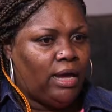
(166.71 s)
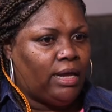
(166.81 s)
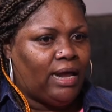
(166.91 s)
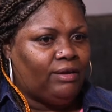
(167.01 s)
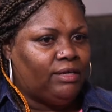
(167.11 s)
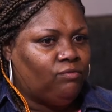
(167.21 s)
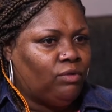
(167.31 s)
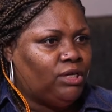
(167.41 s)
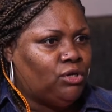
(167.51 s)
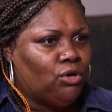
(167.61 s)
I didn't
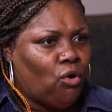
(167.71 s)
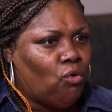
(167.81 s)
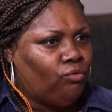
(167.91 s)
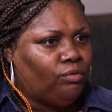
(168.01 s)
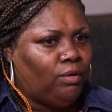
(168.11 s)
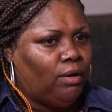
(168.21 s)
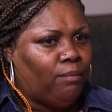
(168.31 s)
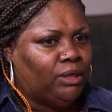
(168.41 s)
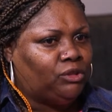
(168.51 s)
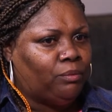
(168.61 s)
really know
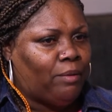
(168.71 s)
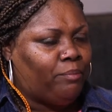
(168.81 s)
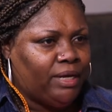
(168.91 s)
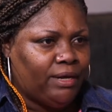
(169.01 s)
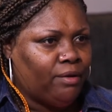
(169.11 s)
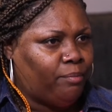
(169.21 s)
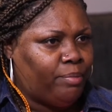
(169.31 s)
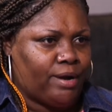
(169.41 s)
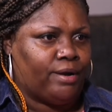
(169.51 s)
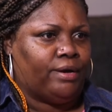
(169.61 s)
much about being a
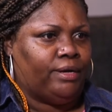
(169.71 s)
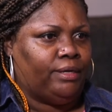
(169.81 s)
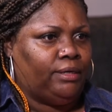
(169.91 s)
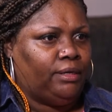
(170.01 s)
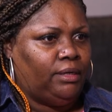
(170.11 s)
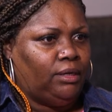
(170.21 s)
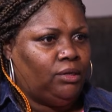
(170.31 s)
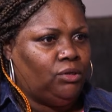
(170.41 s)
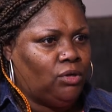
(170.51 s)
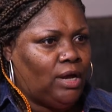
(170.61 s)
parent.
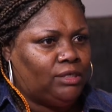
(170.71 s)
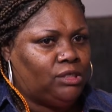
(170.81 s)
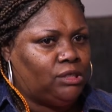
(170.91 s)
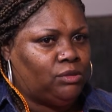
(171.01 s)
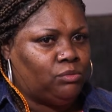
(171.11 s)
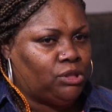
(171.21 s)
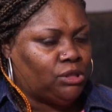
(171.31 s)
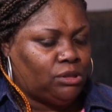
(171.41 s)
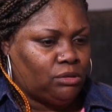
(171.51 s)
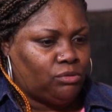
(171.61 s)
It was
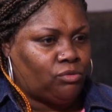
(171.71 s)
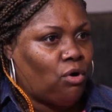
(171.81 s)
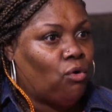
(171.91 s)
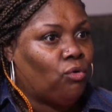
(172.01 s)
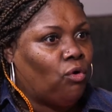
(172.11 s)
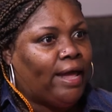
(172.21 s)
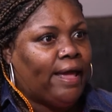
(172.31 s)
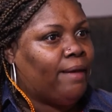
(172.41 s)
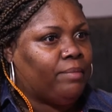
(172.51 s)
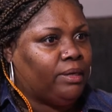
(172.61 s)
just thrown
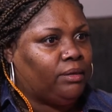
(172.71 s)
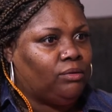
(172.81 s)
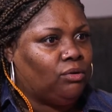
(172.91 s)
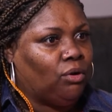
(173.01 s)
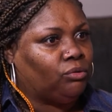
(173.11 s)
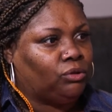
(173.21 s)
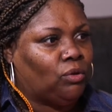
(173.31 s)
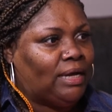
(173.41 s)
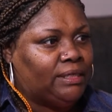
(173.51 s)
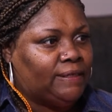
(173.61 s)
at me, so
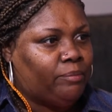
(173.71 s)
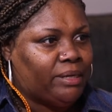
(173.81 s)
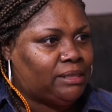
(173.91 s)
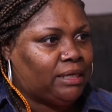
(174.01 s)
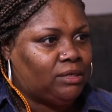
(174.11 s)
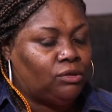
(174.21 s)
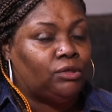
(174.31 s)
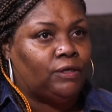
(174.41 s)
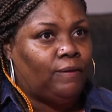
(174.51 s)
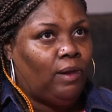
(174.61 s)
I did the best I
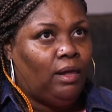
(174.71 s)
could.